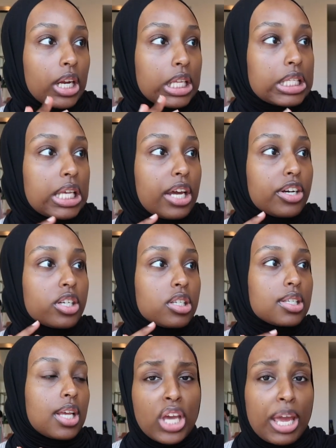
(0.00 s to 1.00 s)
than
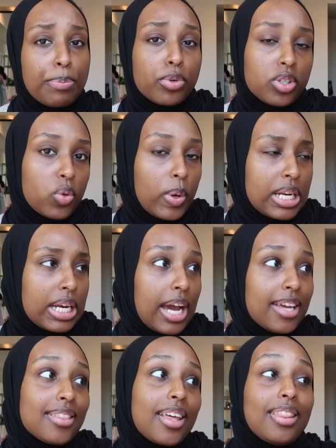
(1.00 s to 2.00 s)
insiders, to April
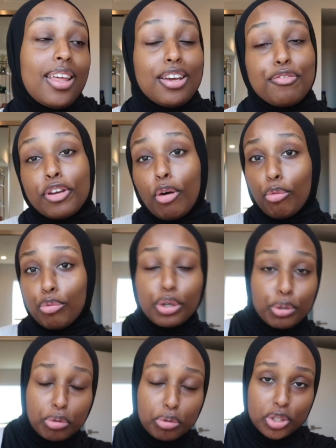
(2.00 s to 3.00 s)
29th. And then if you're
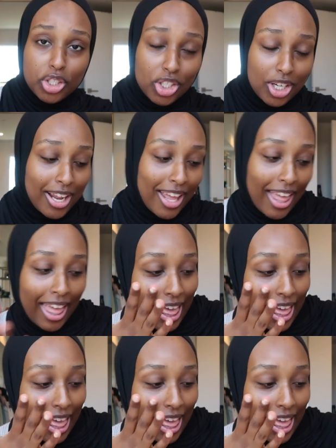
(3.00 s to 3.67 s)
Rouge,